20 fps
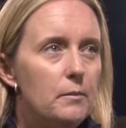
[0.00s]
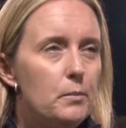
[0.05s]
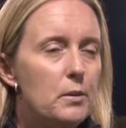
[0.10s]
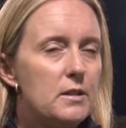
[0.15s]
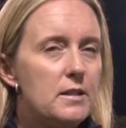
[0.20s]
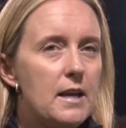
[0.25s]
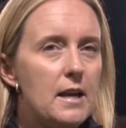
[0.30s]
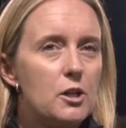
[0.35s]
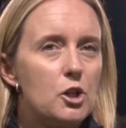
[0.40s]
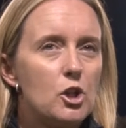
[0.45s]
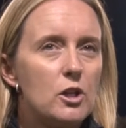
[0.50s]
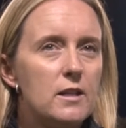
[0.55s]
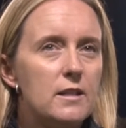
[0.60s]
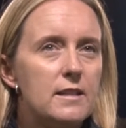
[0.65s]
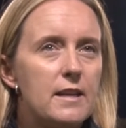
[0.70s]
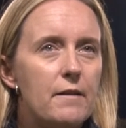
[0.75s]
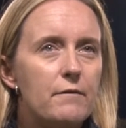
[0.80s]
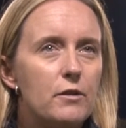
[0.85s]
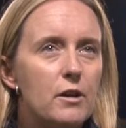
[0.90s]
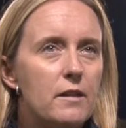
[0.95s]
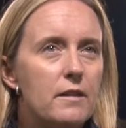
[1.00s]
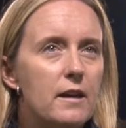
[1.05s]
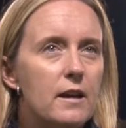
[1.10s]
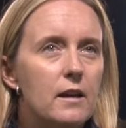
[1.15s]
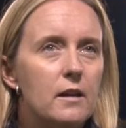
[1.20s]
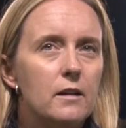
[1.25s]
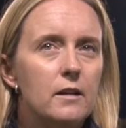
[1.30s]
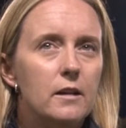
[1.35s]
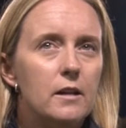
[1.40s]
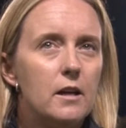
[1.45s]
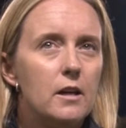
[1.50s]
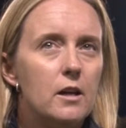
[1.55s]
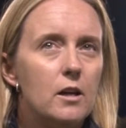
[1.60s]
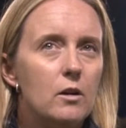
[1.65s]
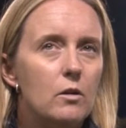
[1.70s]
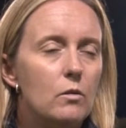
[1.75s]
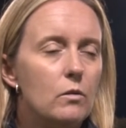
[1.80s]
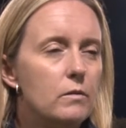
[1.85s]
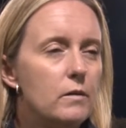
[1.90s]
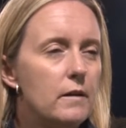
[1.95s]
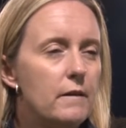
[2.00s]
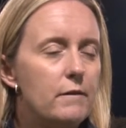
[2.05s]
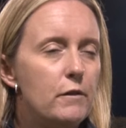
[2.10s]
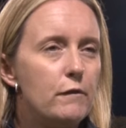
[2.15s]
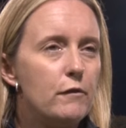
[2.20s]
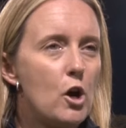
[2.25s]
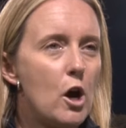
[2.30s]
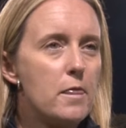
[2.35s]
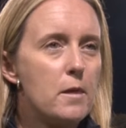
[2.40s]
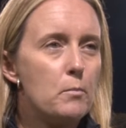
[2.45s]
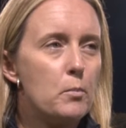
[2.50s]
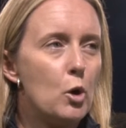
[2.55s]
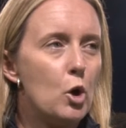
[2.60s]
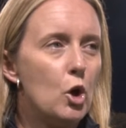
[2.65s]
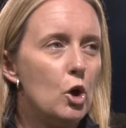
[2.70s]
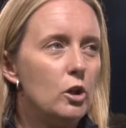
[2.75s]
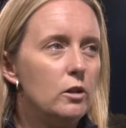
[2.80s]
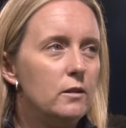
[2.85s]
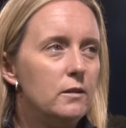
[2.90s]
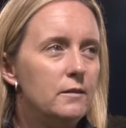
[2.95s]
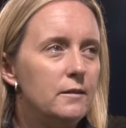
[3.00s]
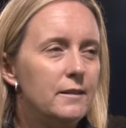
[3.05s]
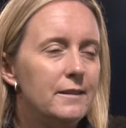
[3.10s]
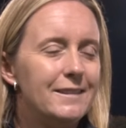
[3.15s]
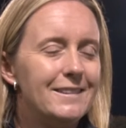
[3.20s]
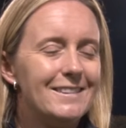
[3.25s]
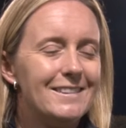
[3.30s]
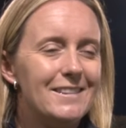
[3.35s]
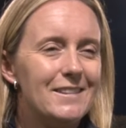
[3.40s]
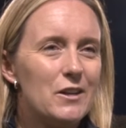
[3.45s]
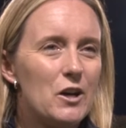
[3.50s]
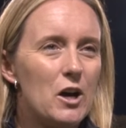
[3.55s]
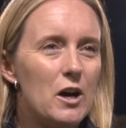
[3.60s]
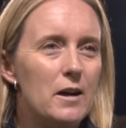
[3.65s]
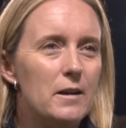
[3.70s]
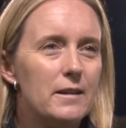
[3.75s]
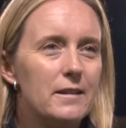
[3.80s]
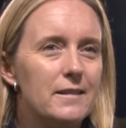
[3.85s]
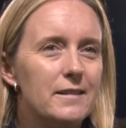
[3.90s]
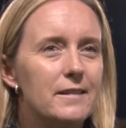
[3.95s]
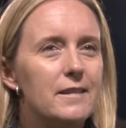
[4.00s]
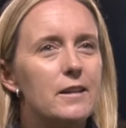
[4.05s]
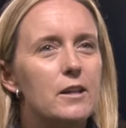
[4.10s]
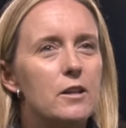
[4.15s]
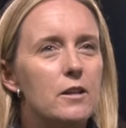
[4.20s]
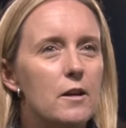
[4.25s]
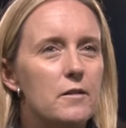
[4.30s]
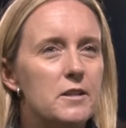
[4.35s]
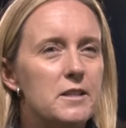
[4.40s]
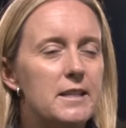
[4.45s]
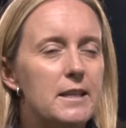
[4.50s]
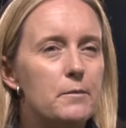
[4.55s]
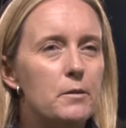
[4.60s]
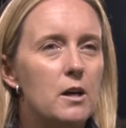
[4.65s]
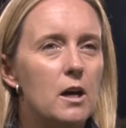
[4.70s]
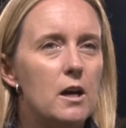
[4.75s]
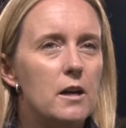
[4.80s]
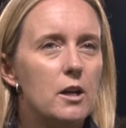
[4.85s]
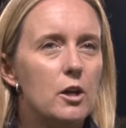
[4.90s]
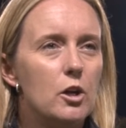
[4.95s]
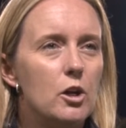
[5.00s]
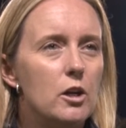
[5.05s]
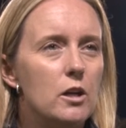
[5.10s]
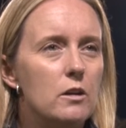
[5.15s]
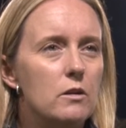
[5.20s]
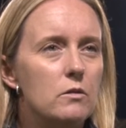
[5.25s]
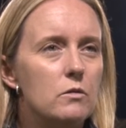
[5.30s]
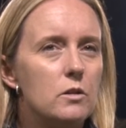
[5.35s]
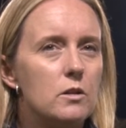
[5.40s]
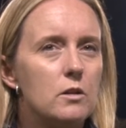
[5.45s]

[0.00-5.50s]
possession is everything. If you've got the ball, the other team can't hurt you.